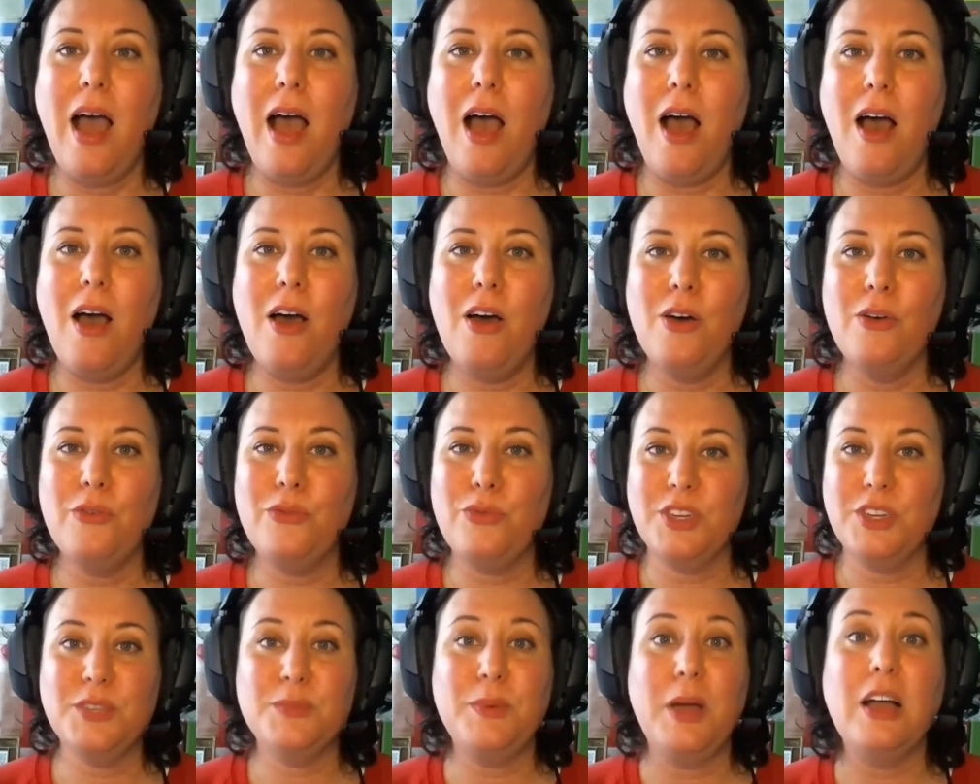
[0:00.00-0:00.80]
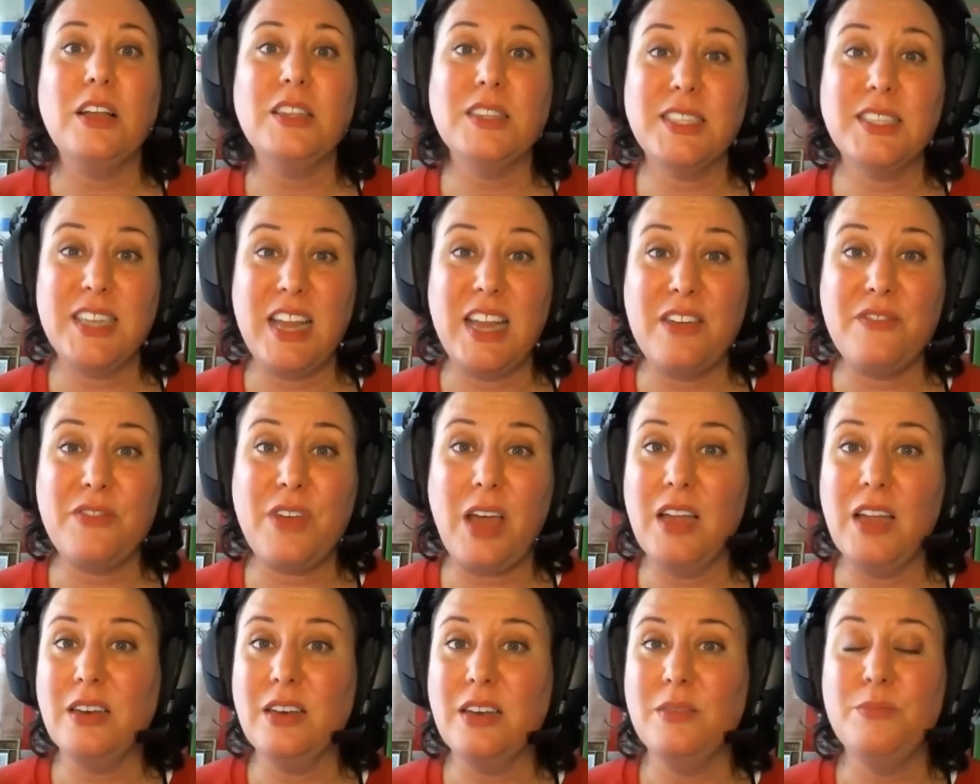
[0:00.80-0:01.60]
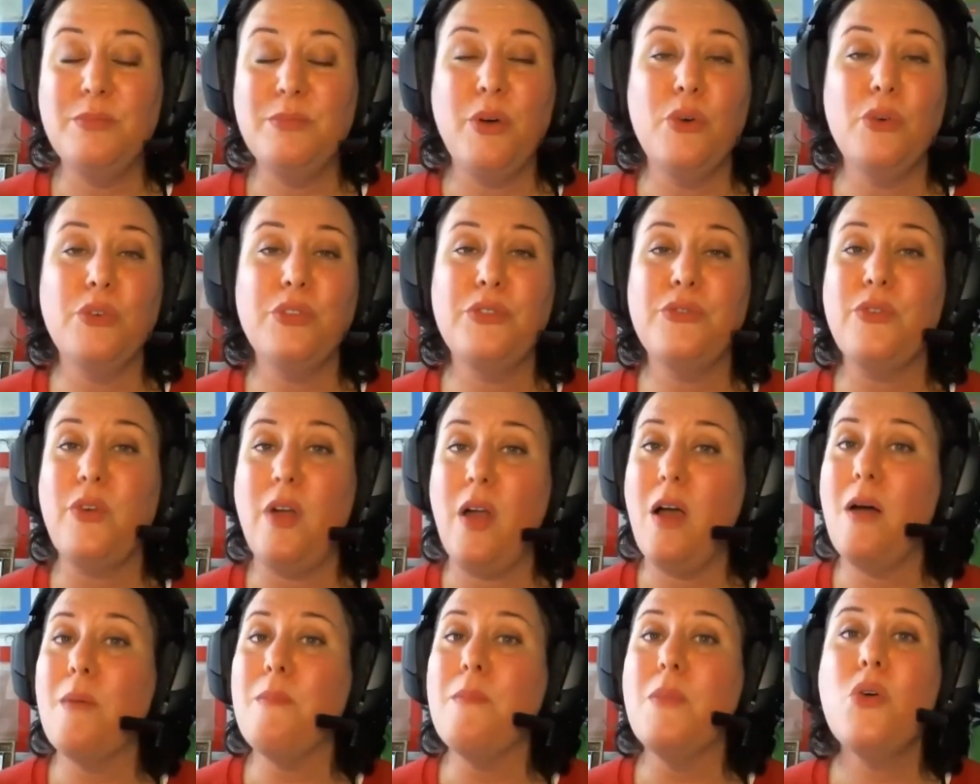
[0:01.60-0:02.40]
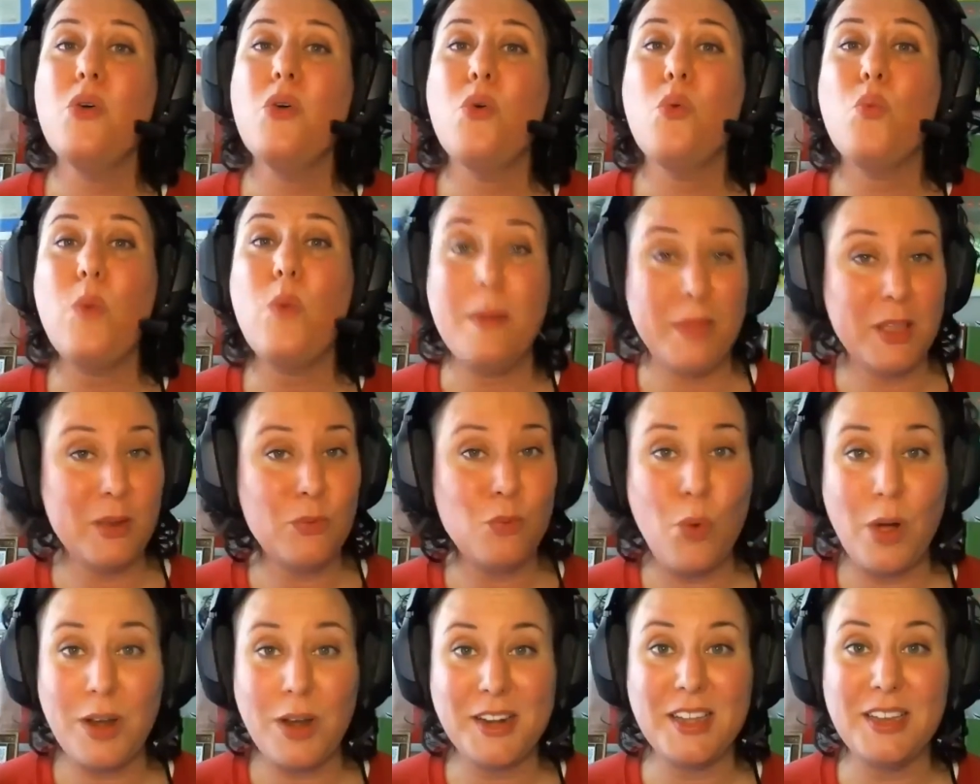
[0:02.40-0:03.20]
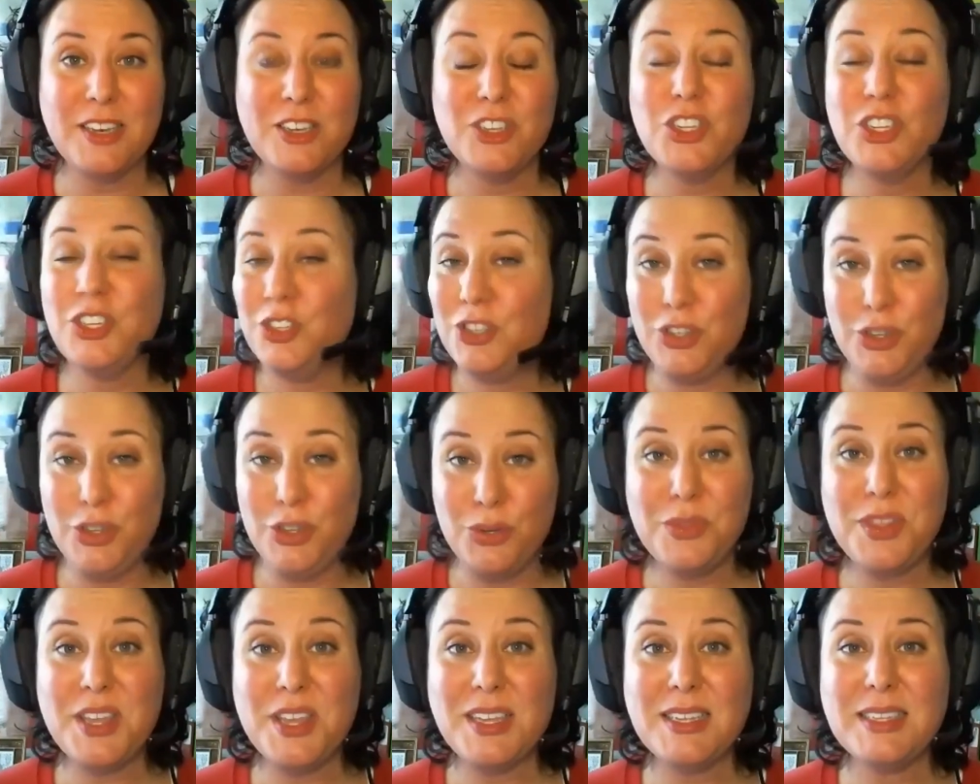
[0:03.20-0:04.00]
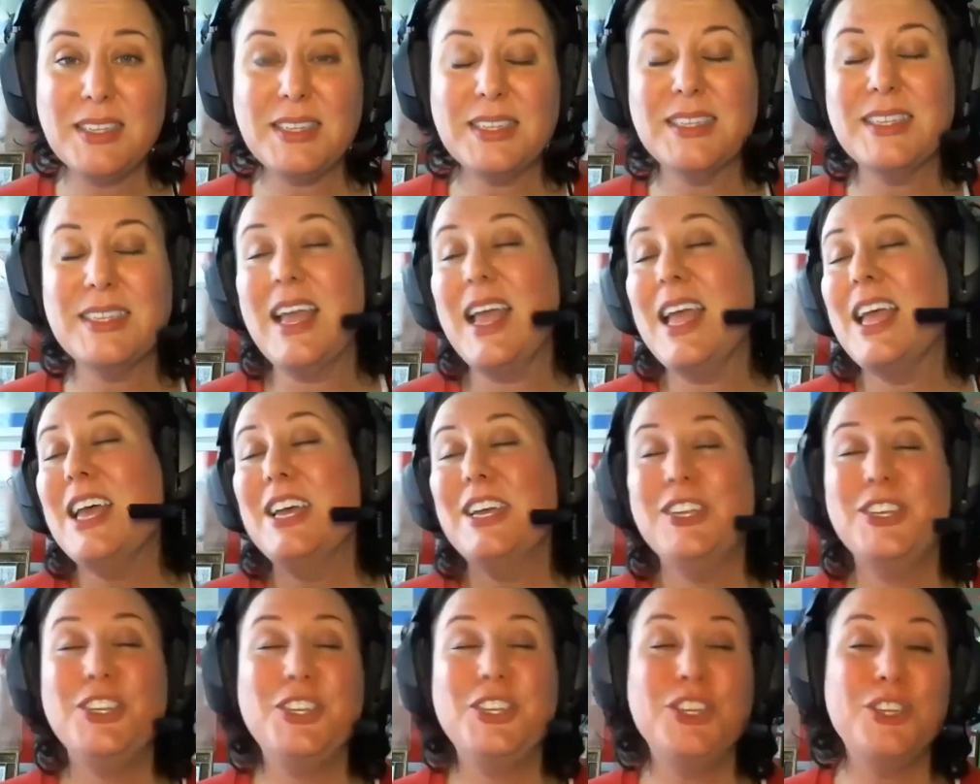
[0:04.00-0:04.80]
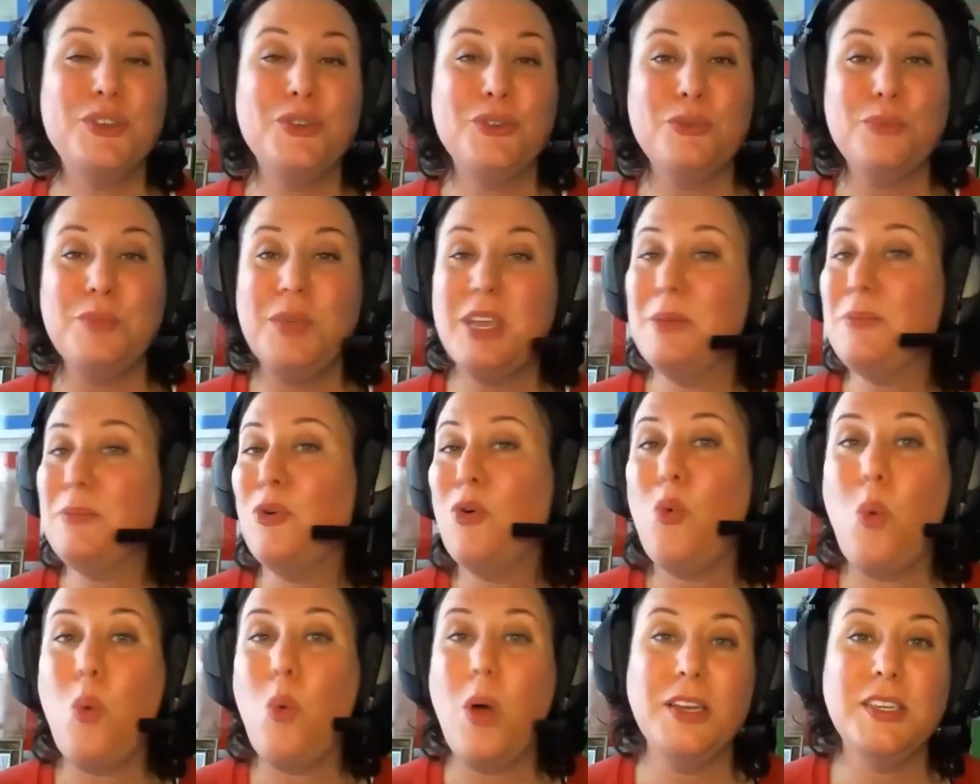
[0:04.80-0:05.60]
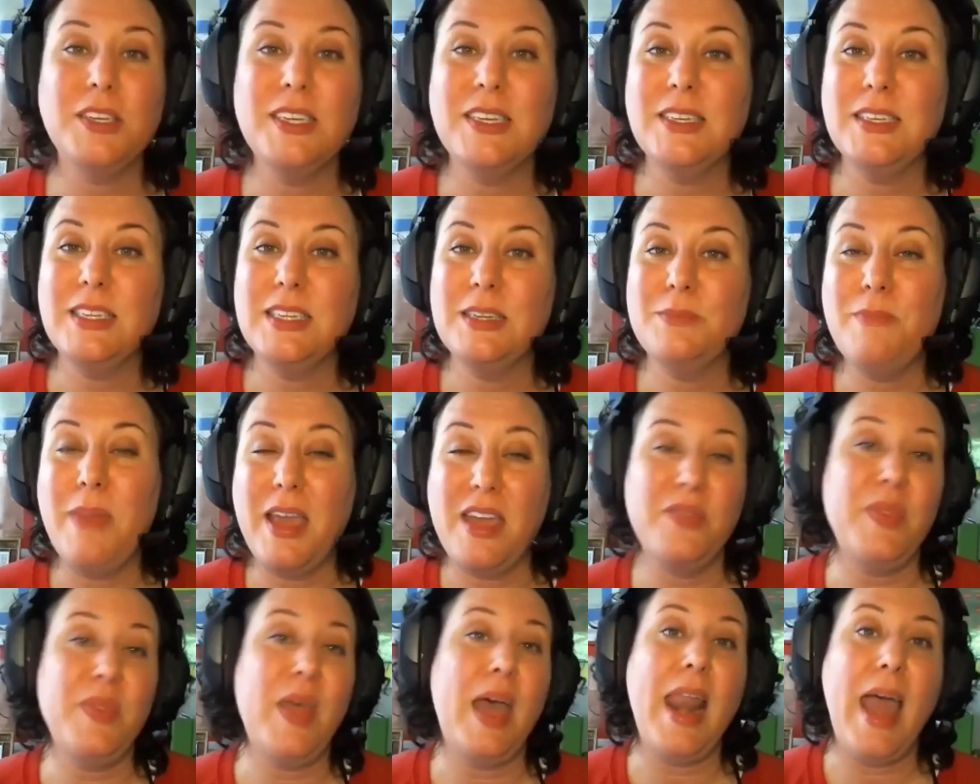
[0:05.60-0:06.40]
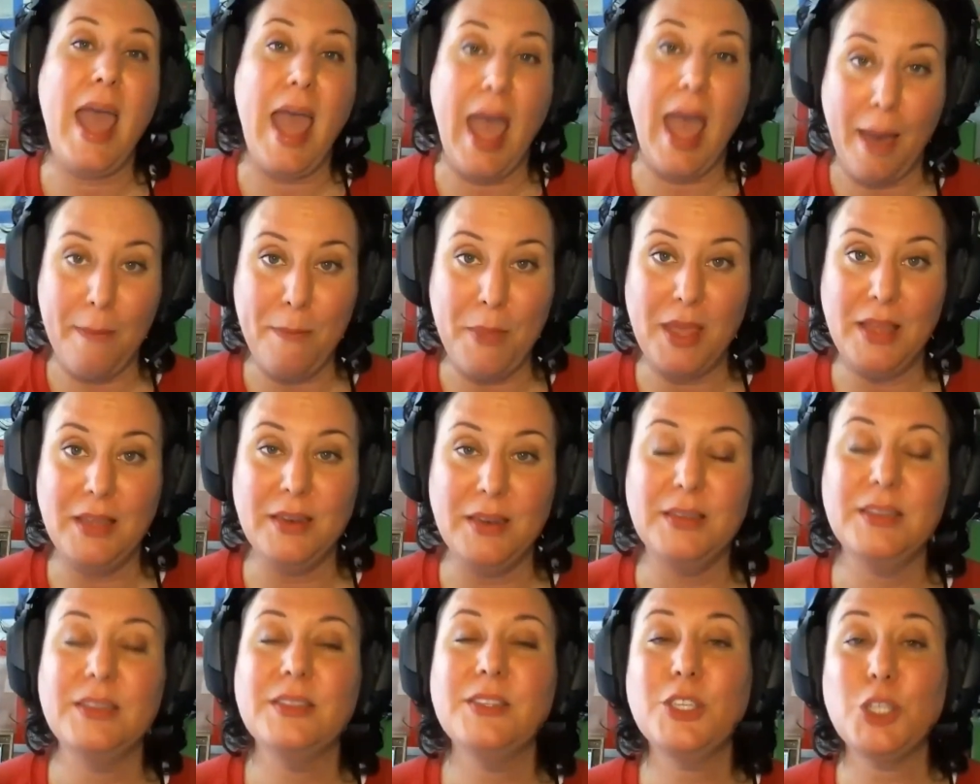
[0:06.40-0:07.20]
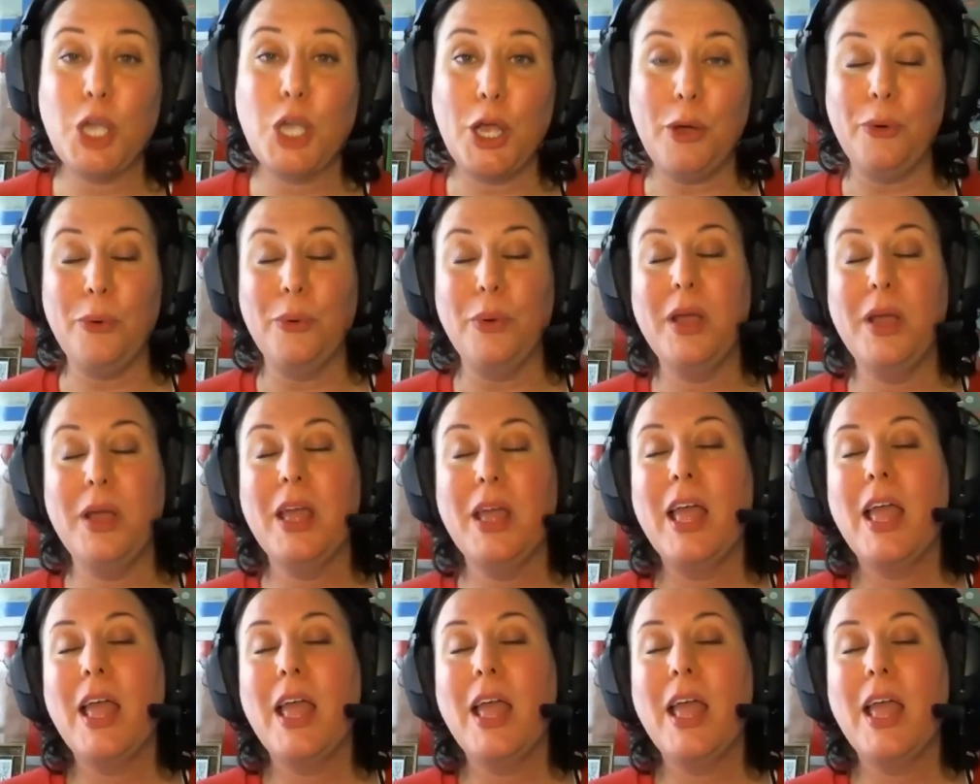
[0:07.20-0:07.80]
of response that I've gotten both from women wanting to do this to people wanting to make that happen. So,